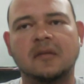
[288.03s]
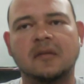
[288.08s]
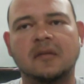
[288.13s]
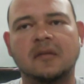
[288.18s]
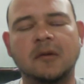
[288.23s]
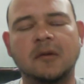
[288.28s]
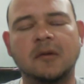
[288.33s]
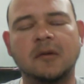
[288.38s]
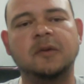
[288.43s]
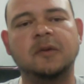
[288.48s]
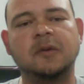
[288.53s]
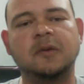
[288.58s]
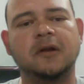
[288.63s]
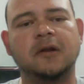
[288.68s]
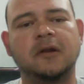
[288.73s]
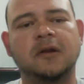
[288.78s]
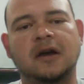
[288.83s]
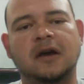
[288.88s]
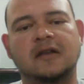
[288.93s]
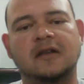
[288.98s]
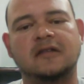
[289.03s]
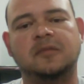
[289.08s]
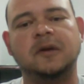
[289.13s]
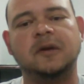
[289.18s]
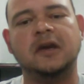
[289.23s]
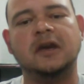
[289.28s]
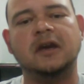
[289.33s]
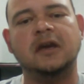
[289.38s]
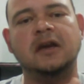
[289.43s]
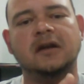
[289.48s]
But most people look at
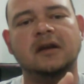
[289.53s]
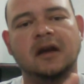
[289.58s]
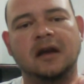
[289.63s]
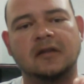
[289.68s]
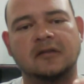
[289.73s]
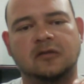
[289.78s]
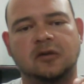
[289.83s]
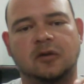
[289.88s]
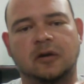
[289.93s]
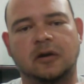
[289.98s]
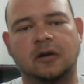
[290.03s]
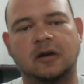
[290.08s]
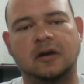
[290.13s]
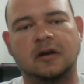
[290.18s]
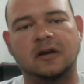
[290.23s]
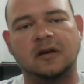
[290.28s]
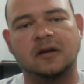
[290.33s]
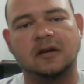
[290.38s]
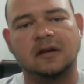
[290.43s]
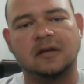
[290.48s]
speed and torque.